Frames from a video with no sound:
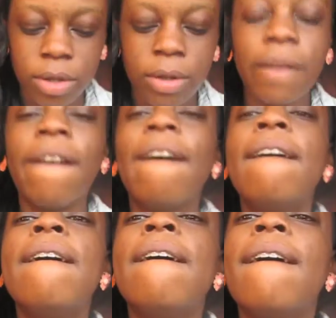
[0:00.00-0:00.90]
brush.
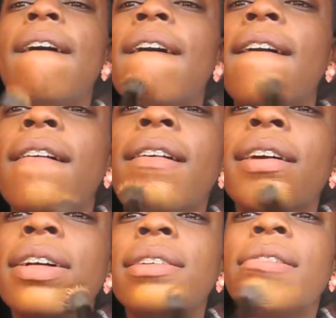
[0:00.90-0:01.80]
So I'm
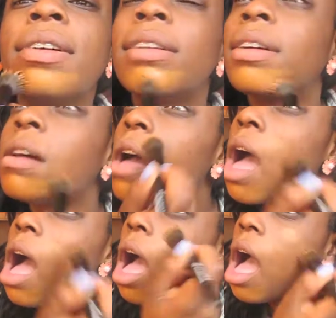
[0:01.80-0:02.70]
just
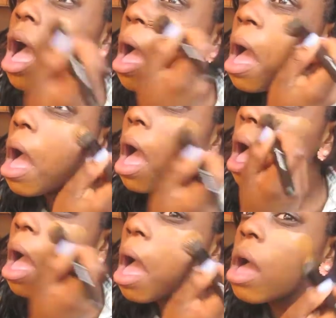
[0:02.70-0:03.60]
going to go ahead
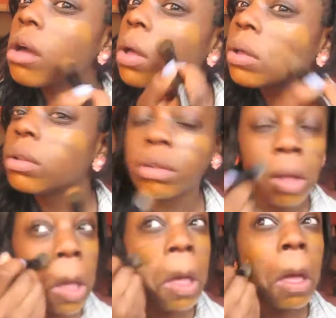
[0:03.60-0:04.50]
and start
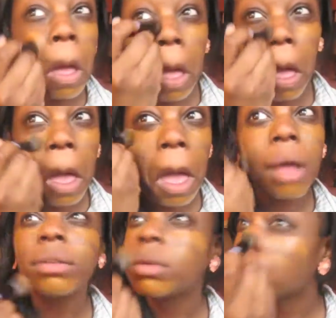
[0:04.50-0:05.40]
putting that
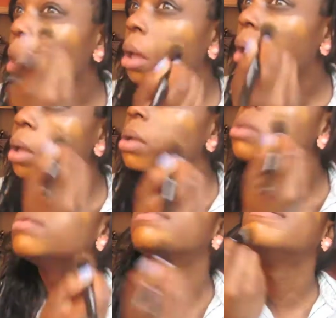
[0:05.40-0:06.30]
all over my face. And this